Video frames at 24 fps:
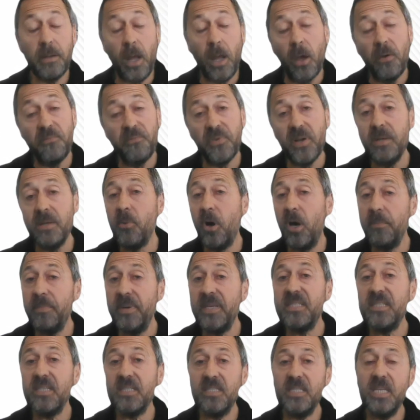hopefully might
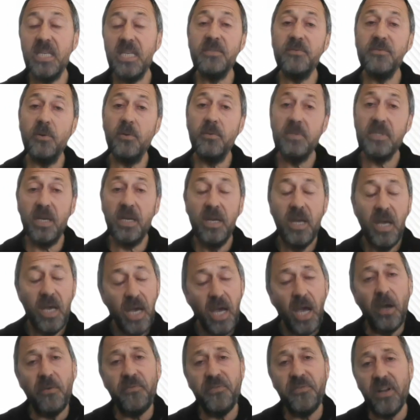be successful. So
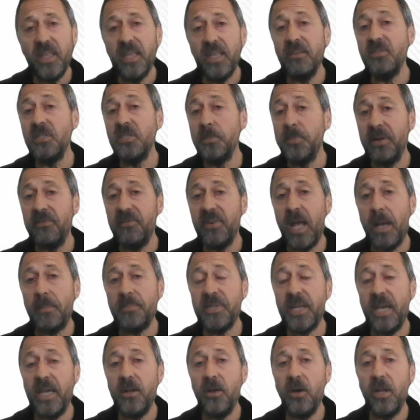hopefully it gives you a bit of an
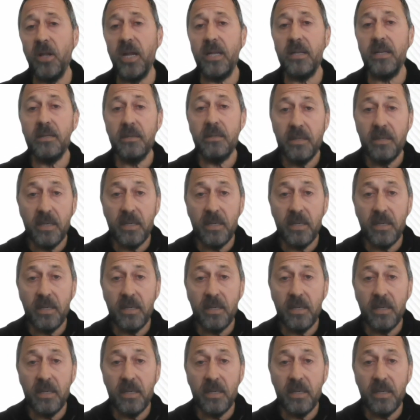update on it.